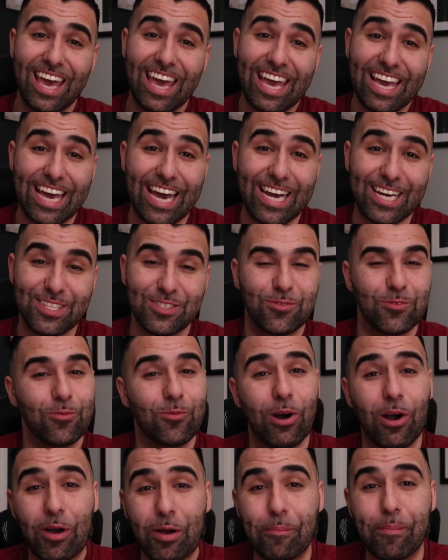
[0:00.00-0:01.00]
Hey guys,
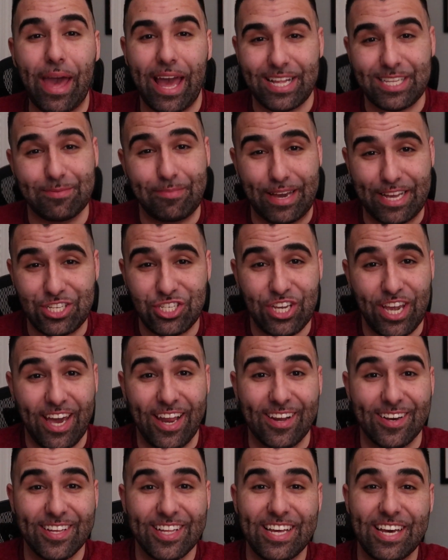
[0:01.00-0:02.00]
welcome back to my
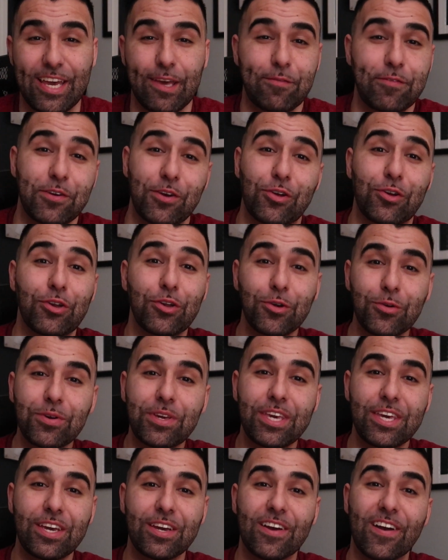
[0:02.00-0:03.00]
channel. If you're new
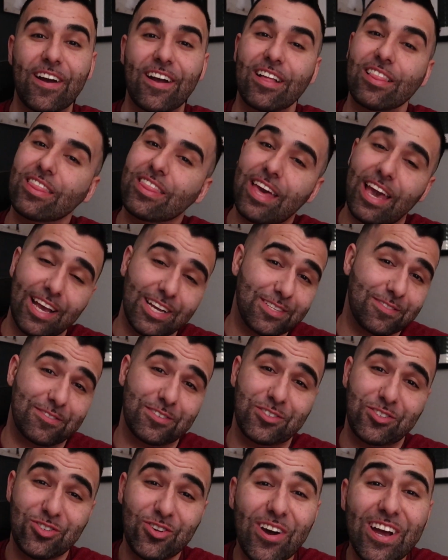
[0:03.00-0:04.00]
here, thanks
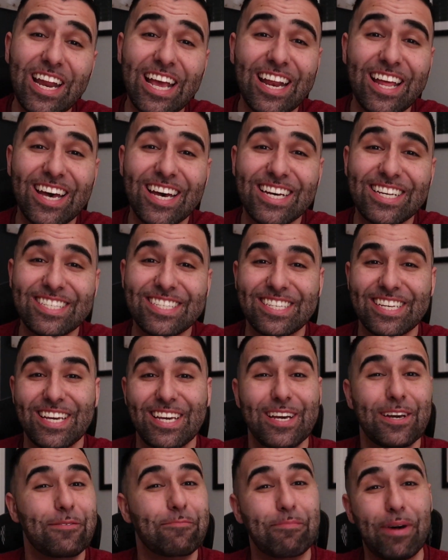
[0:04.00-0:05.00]
for joining us.
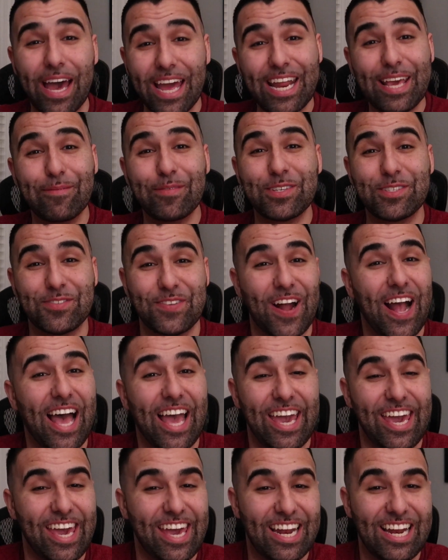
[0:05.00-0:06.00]
My name is
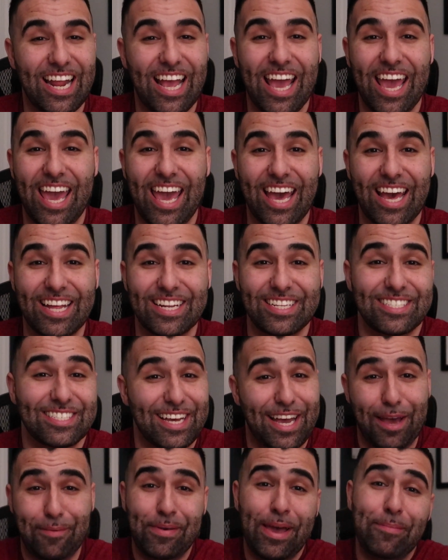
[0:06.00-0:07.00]
Ryan
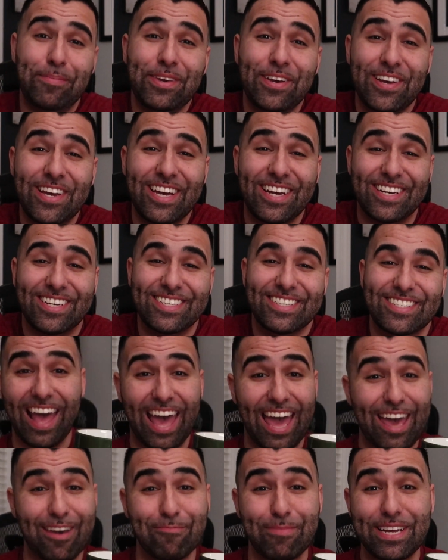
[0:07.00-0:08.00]
and I'm happy you're here.
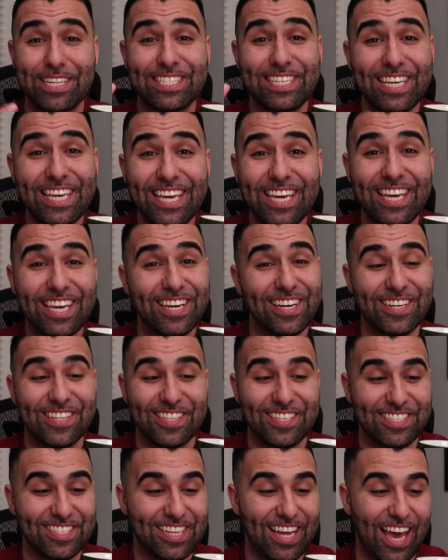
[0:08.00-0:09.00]
I have my tea here
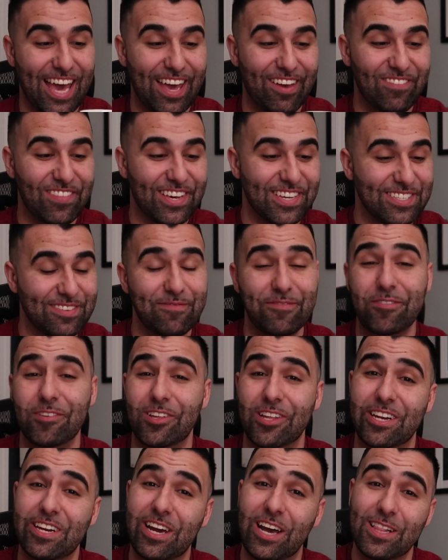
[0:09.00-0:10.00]
this time because I'm
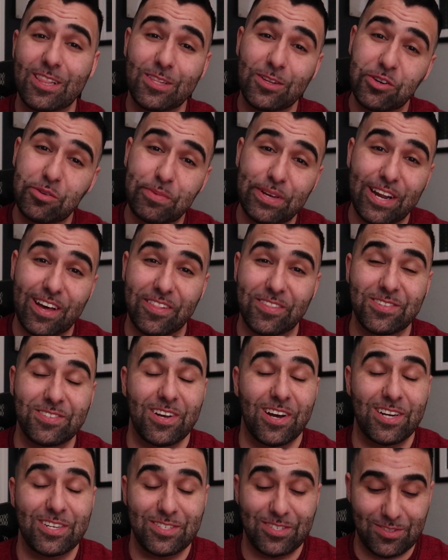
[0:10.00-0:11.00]
feeling a little bit
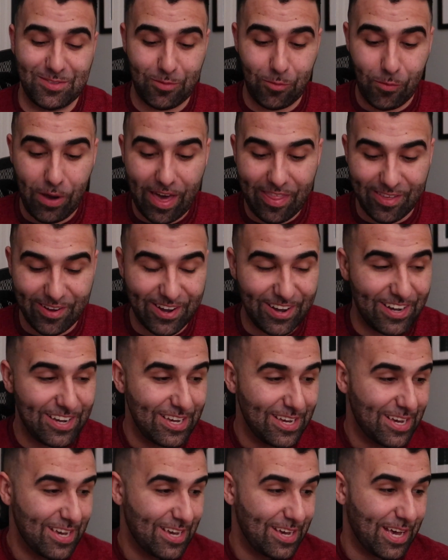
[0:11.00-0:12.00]
under the weather.